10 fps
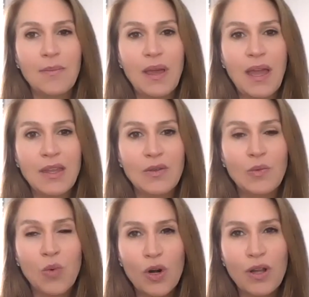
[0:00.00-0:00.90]
And the
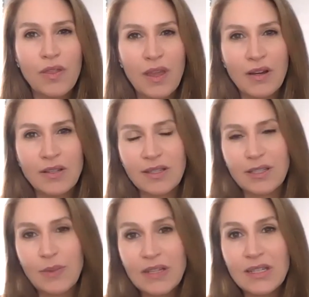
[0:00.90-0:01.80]
work there is
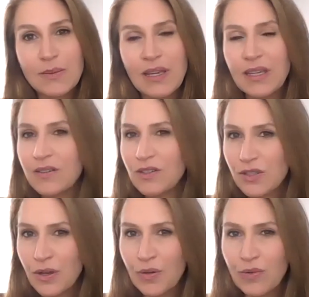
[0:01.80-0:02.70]
expected to begin
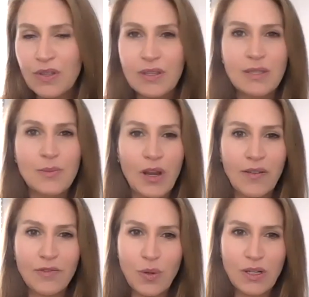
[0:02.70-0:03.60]
soon in the spring
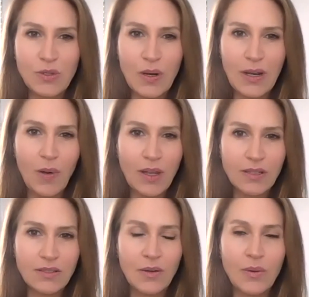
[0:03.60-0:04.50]
of 2021.
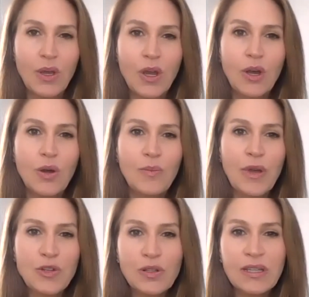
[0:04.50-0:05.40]
So
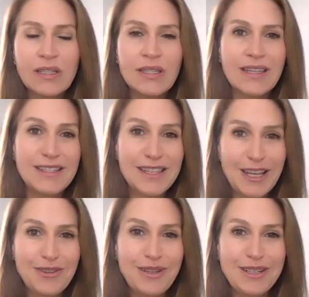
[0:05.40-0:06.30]
Metrolinx is
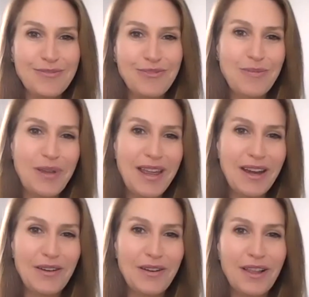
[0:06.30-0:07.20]
continuing to
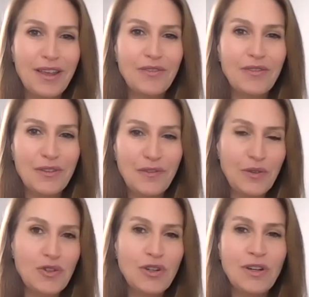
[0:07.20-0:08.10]
prepare for the
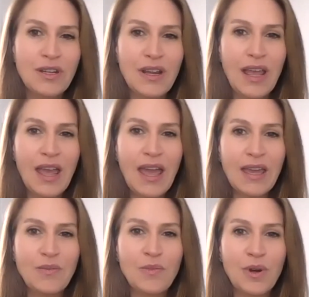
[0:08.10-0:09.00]
future and
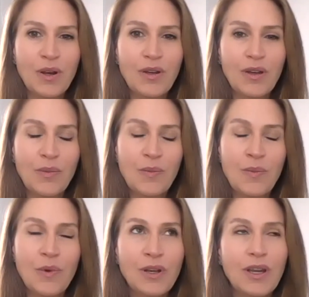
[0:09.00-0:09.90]
work
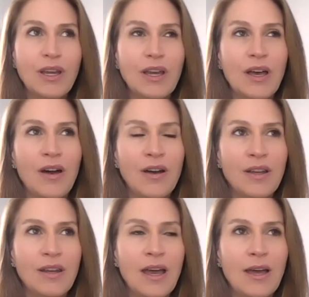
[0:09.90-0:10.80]

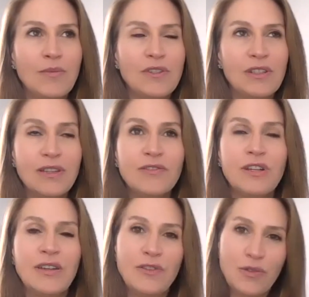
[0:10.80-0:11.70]
on
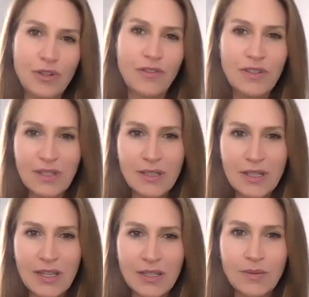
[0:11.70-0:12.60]
delivery of new services
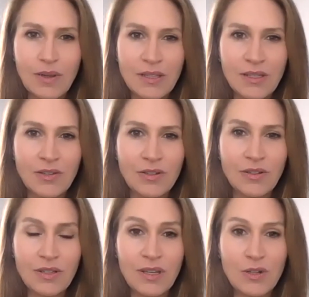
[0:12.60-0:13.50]
is
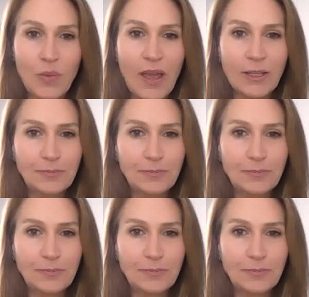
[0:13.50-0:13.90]
underway.